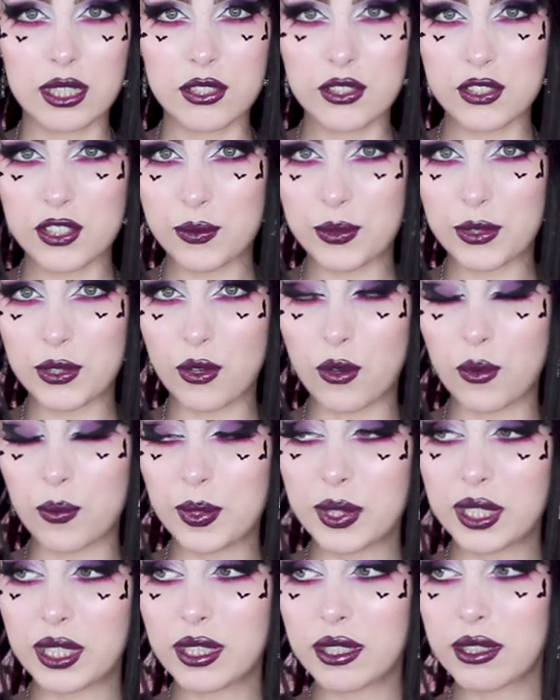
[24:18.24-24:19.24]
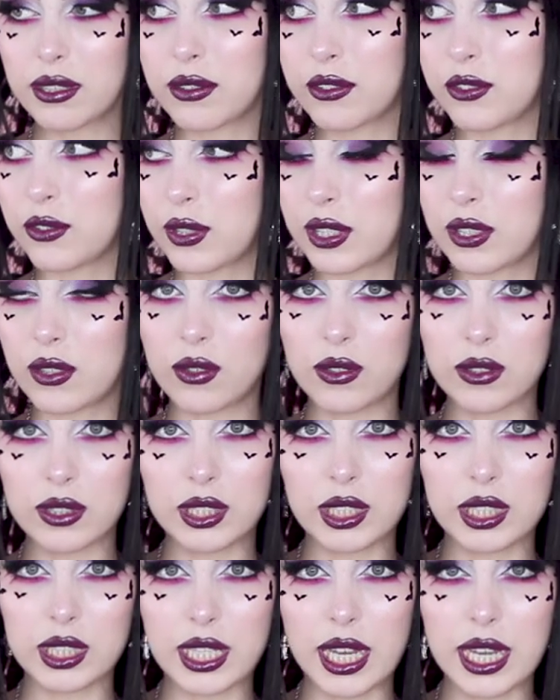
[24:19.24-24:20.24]
super open here. You can
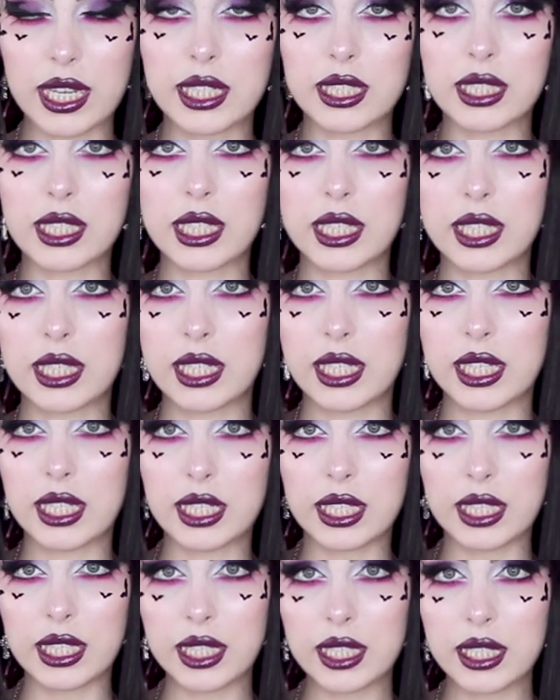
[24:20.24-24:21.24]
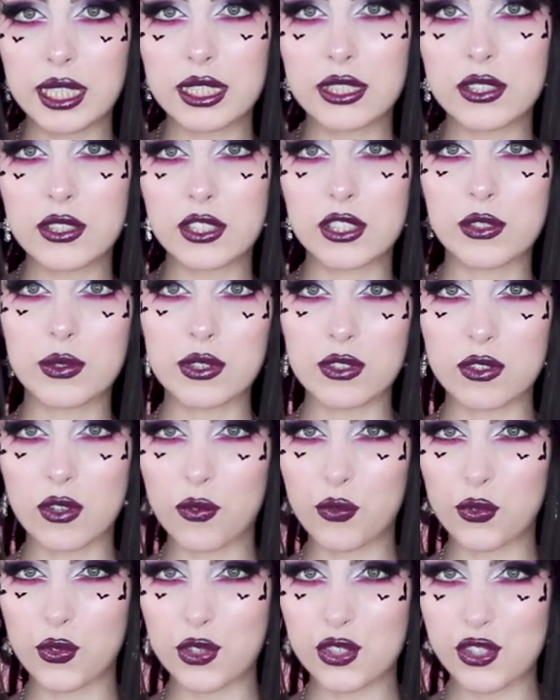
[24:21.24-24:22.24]
only tie it in here, so it's
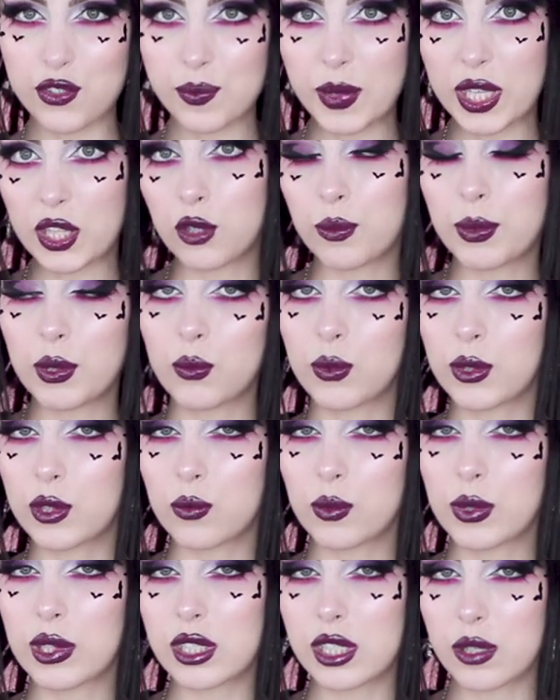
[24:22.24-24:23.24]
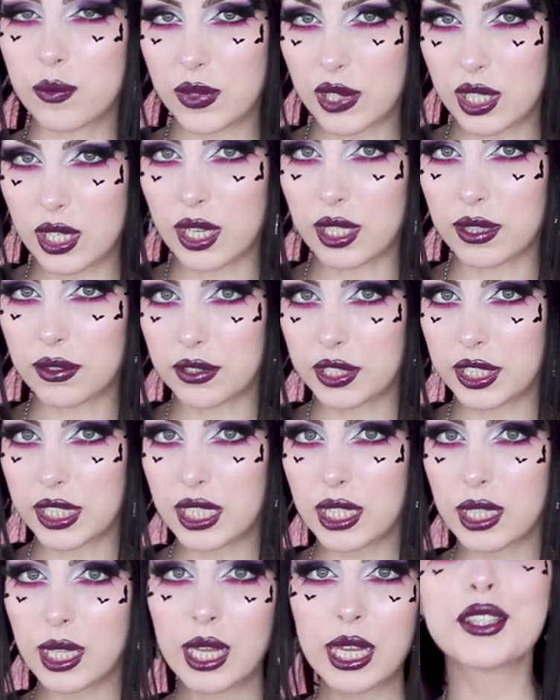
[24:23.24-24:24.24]
of course meant to be worn with something
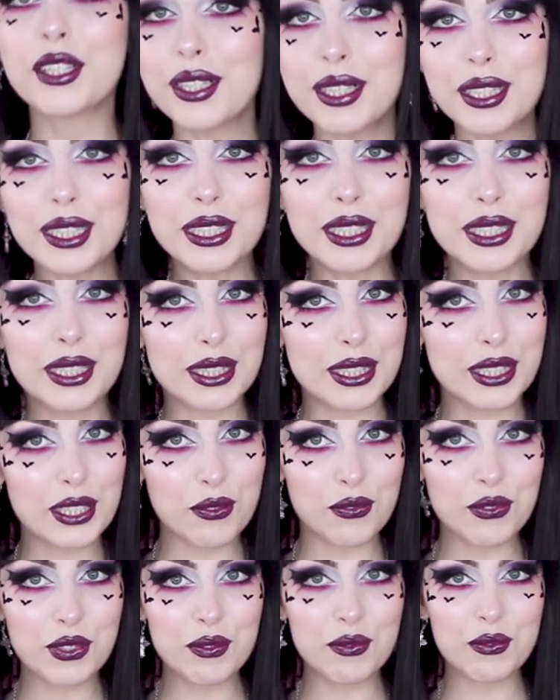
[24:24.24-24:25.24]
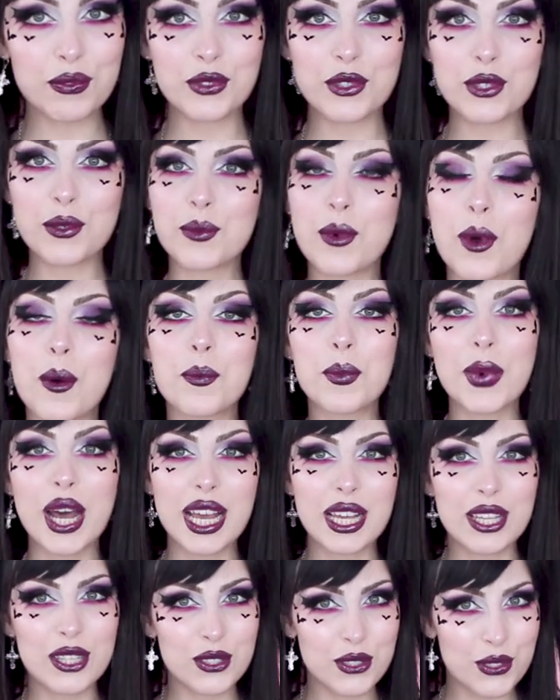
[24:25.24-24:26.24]
underneath. Totally different from
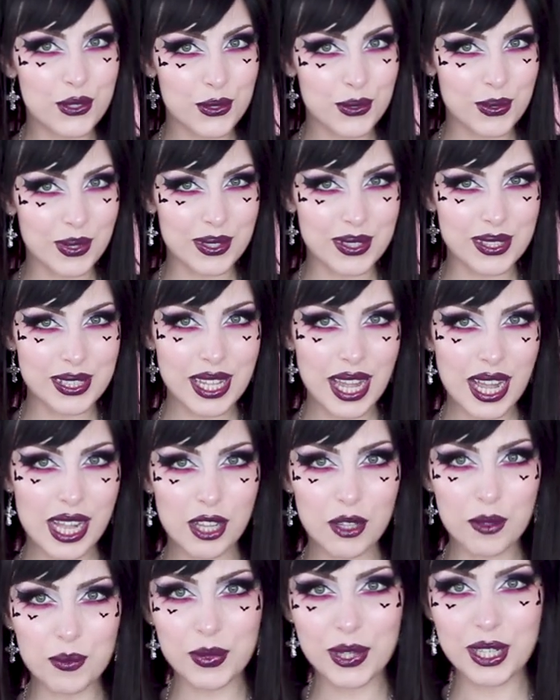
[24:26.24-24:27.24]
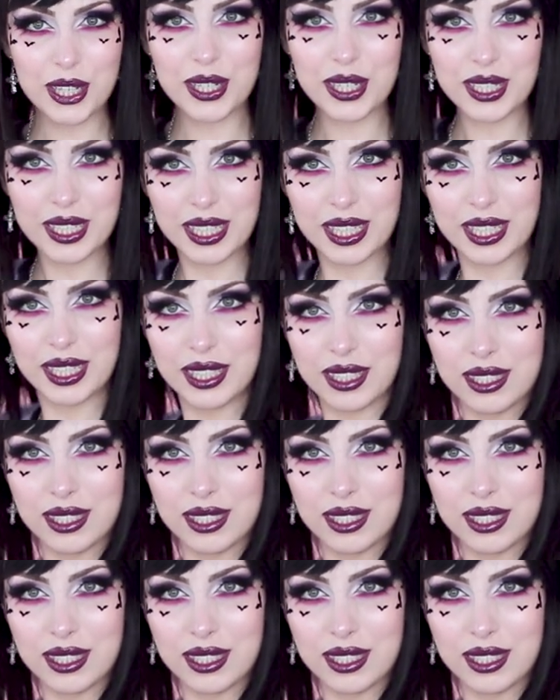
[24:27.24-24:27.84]
my usual style, but